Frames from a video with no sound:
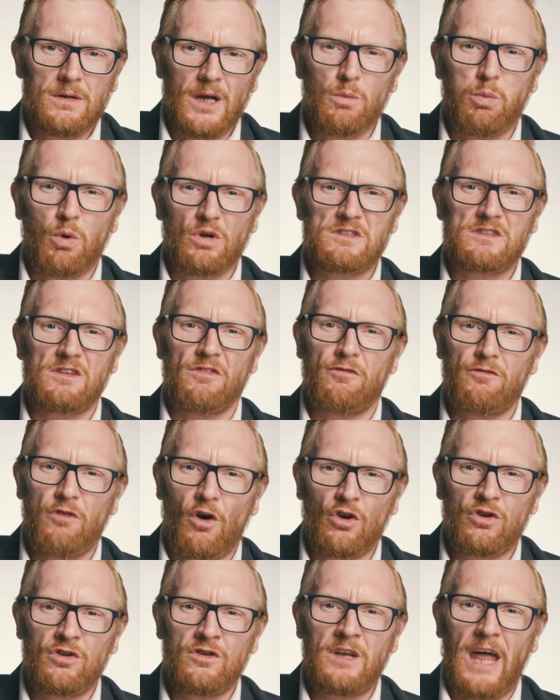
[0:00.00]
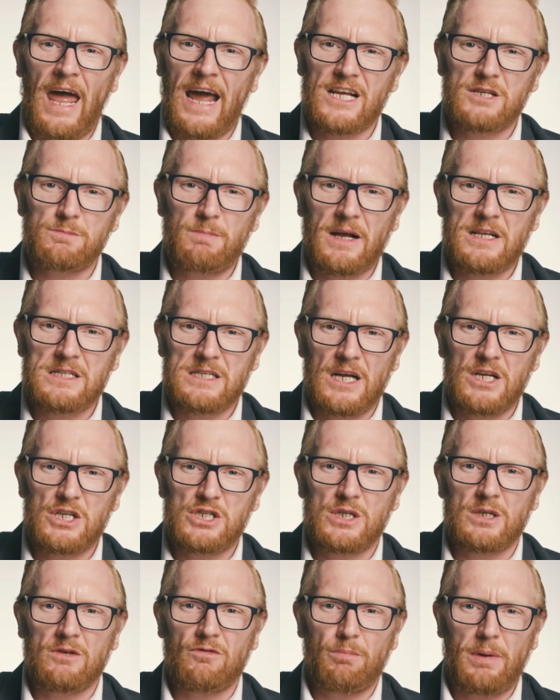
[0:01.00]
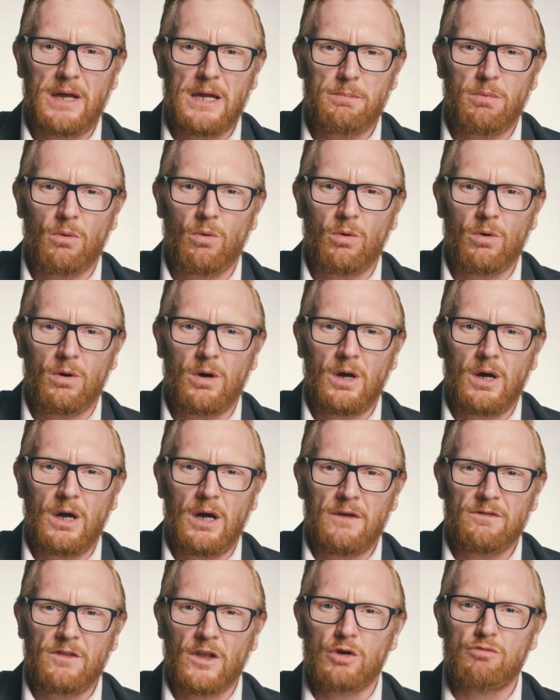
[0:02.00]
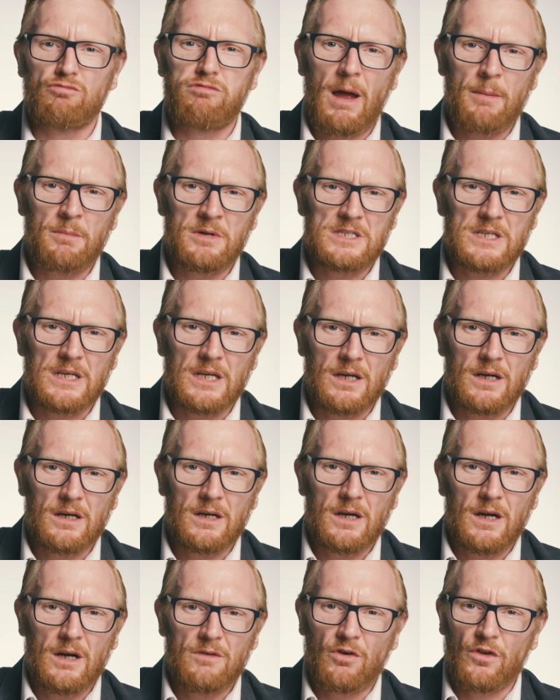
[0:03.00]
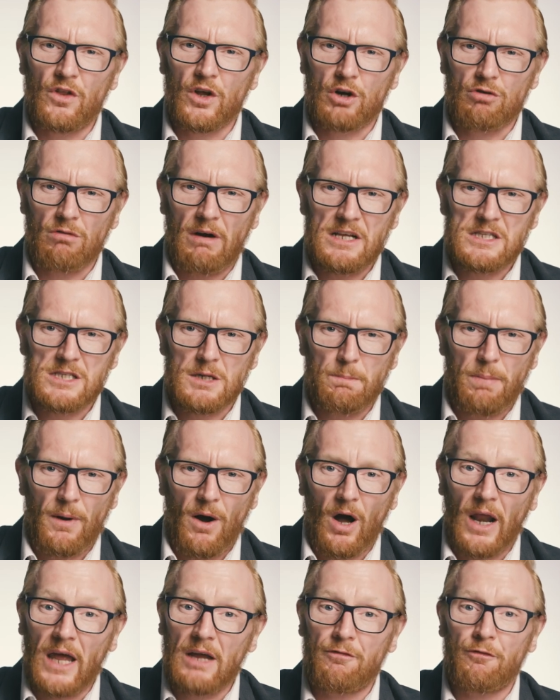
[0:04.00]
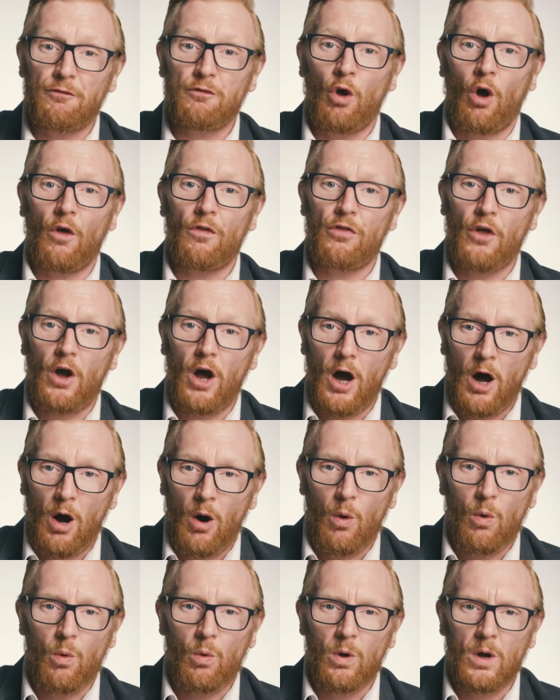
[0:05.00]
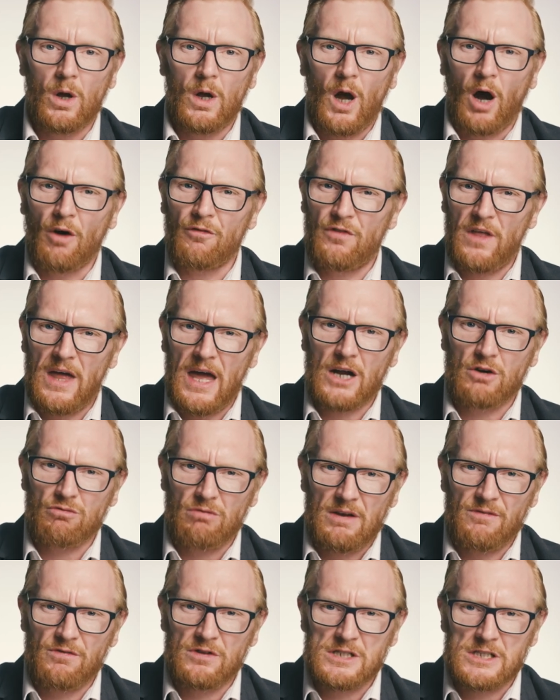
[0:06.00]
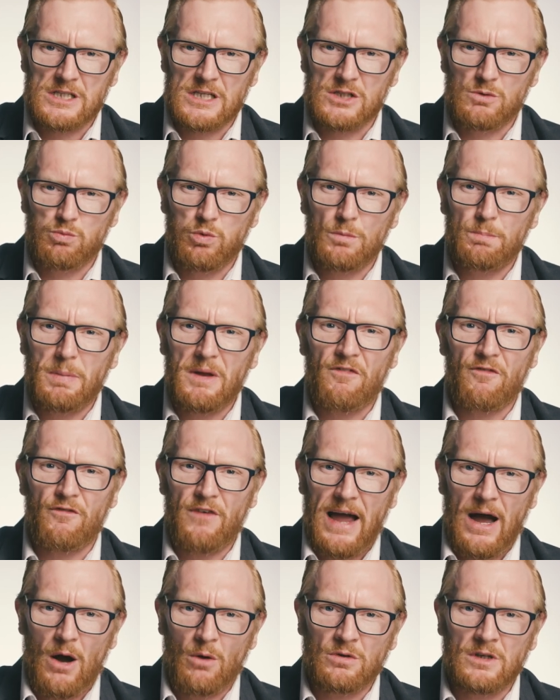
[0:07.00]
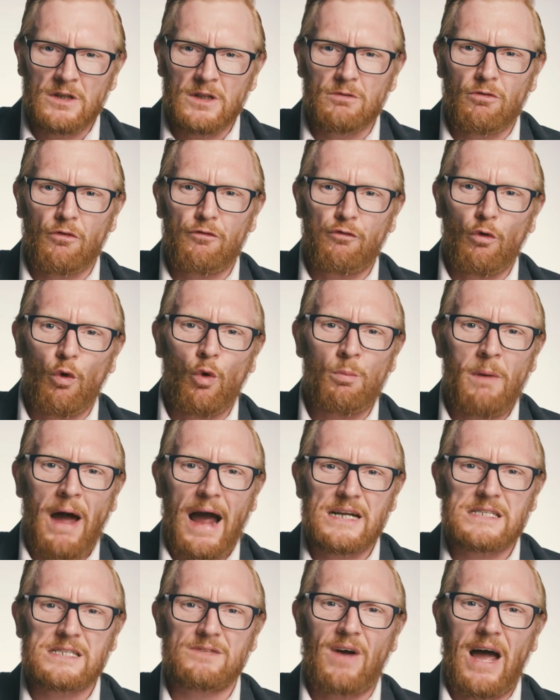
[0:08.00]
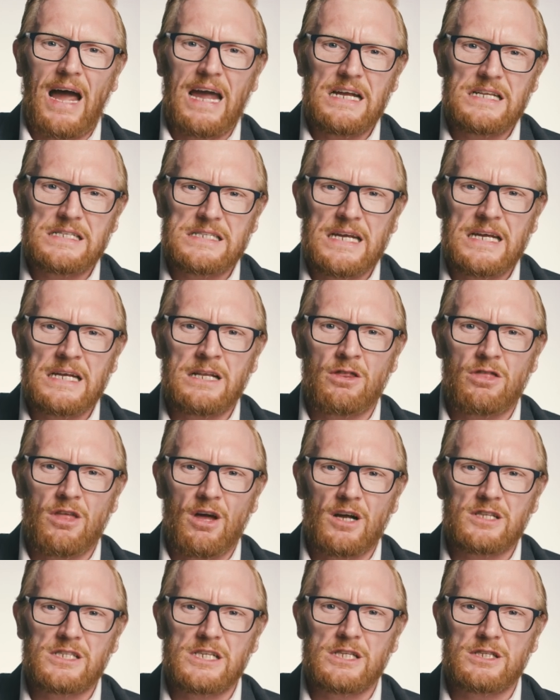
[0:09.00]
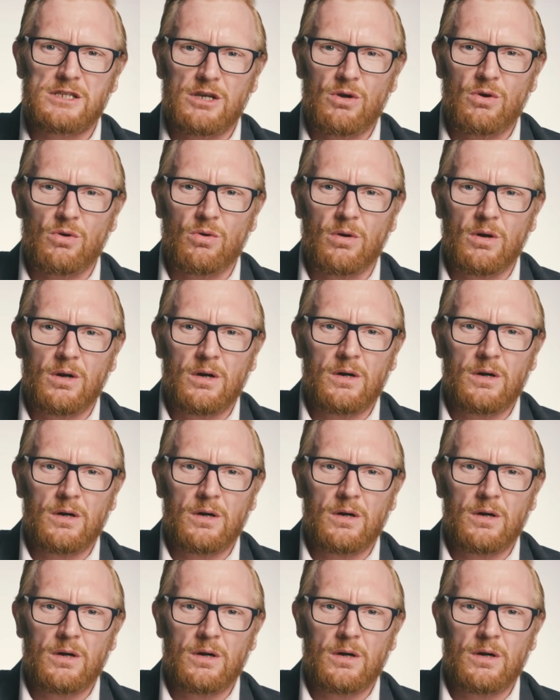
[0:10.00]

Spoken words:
It was the fond expectation of people that a remedy for the greater part, if not the whole, of their grievances would be found in the Reform Act of 1832.